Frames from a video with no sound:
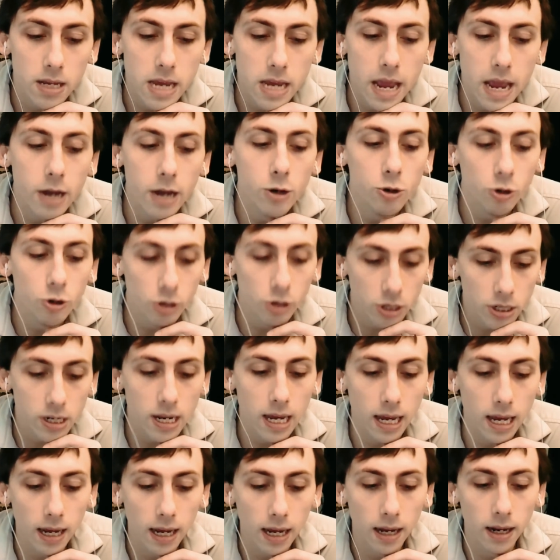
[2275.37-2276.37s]

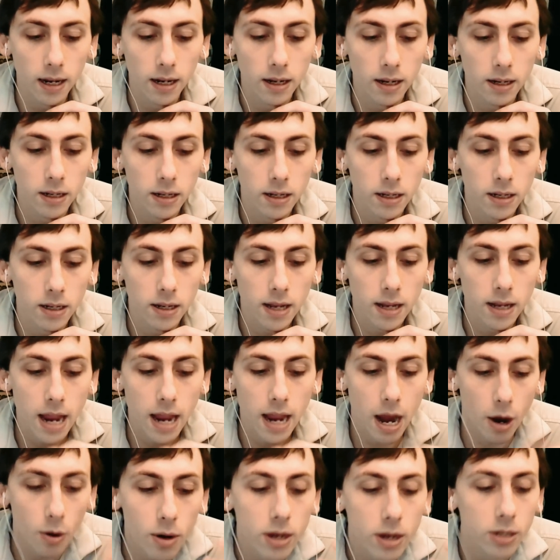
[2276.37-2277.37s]
interesting
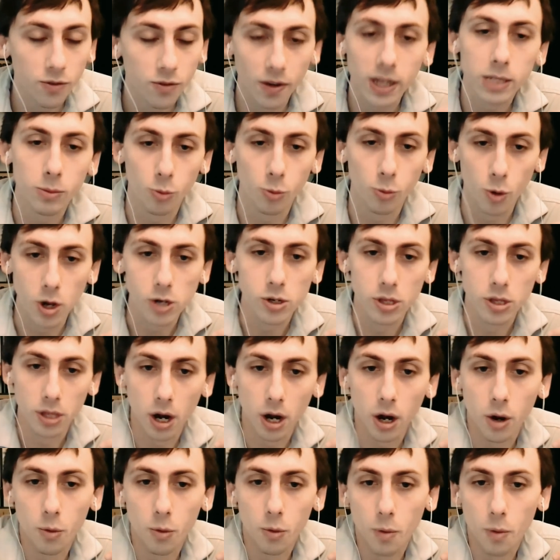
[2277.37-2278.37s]
areas of exploration
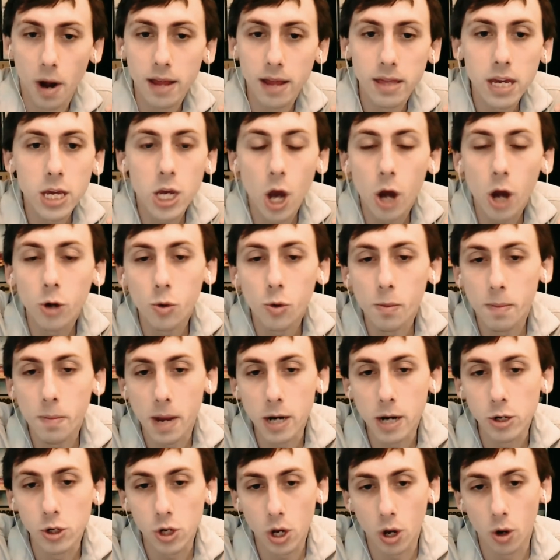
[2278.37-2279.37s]
there, right? I think Yoshua
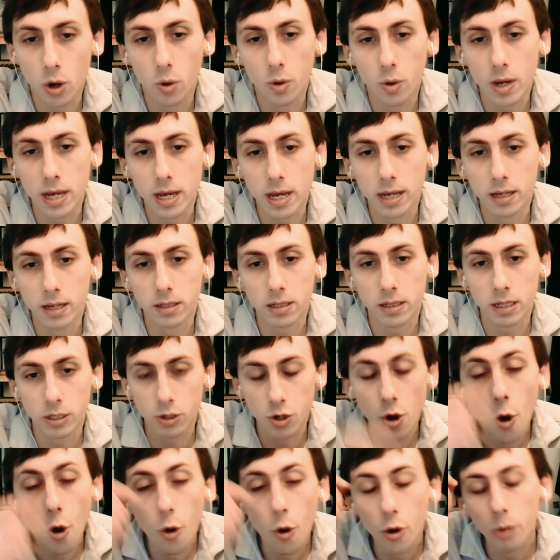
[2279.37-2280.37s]
Bengio is
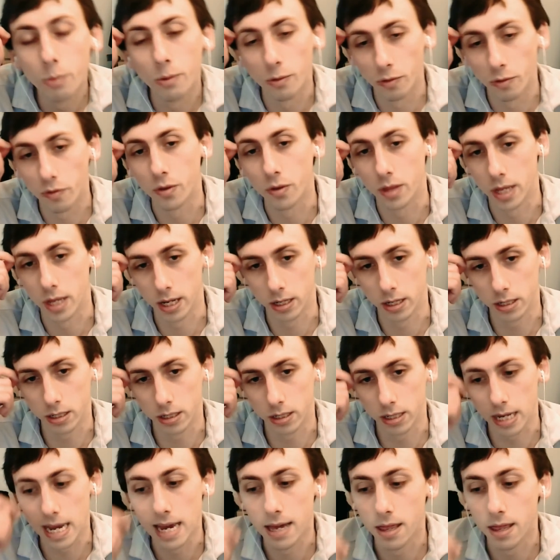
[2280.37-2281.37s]
notable for
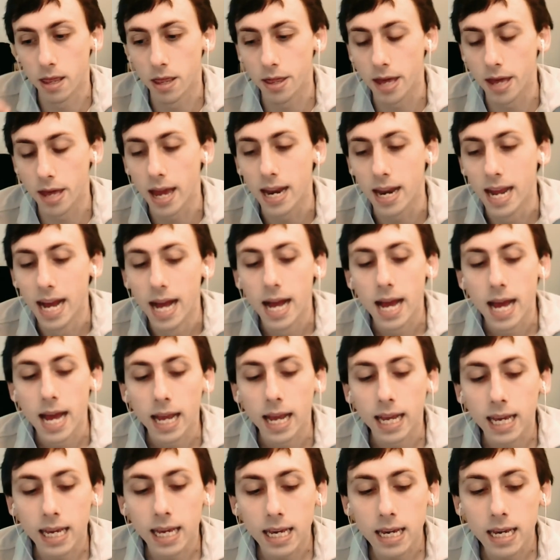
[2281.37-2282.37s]
this, in that
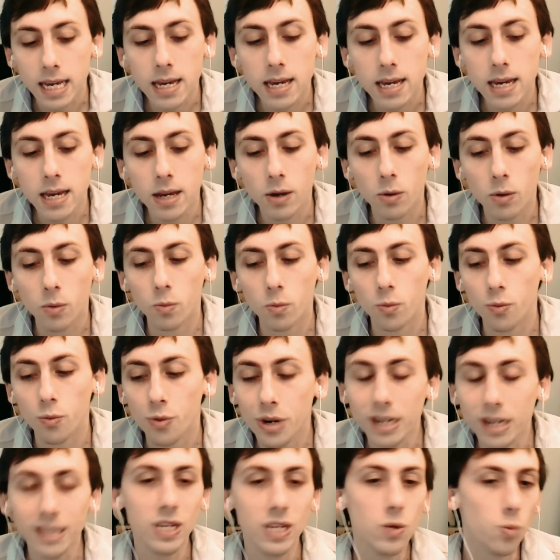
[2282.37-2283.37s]
he
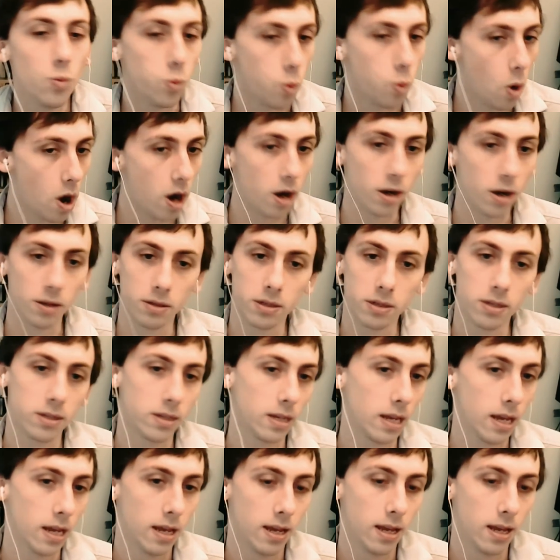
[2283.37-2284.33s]
really wants,